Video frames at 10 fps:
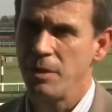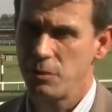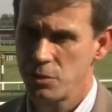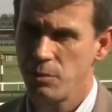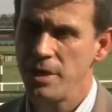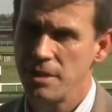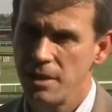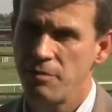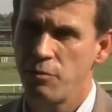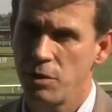You know, there's a
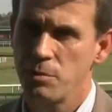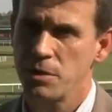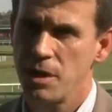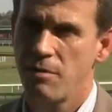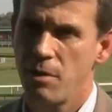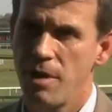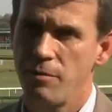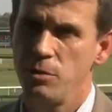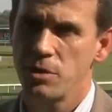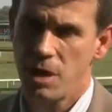reason that 40% of our
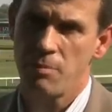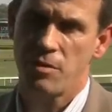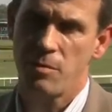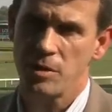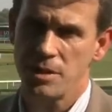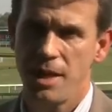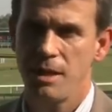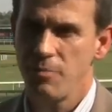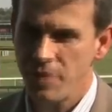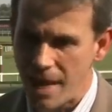revenues come from our
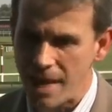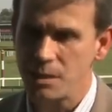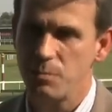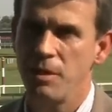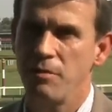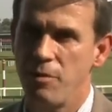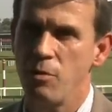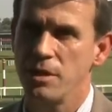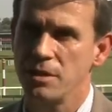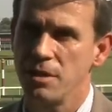stadium. That has been the
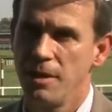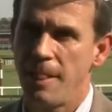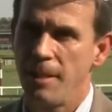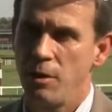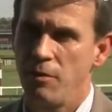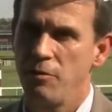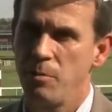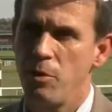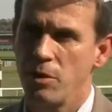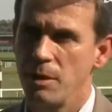focus of
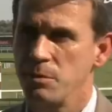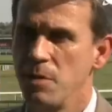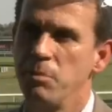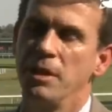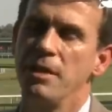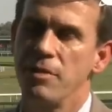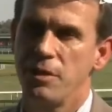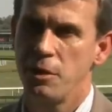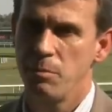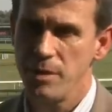football clubs. They believe
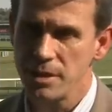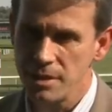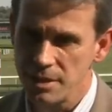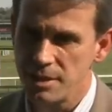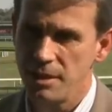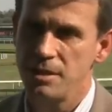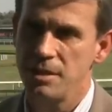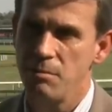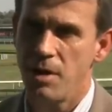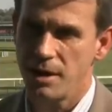that their business
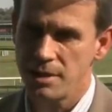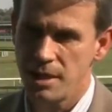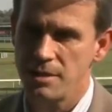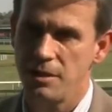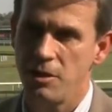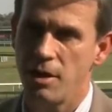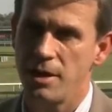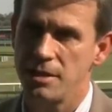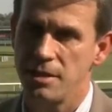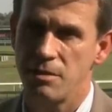is in monetizing the
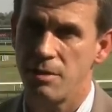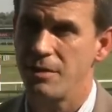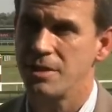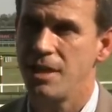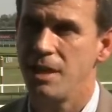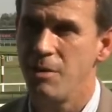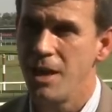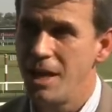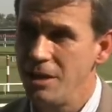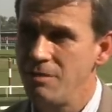audience in and around the stadium.
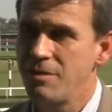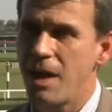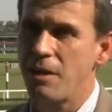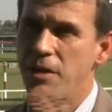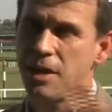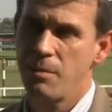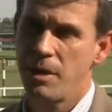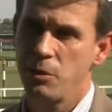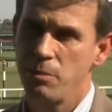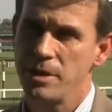You've got to think
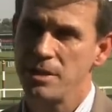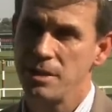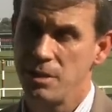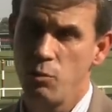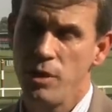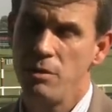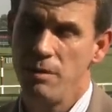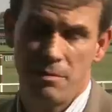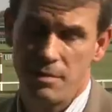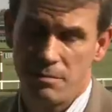about your business, and we
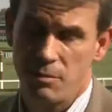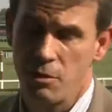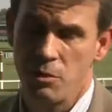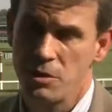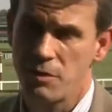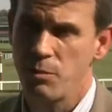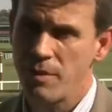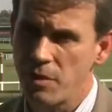are no different.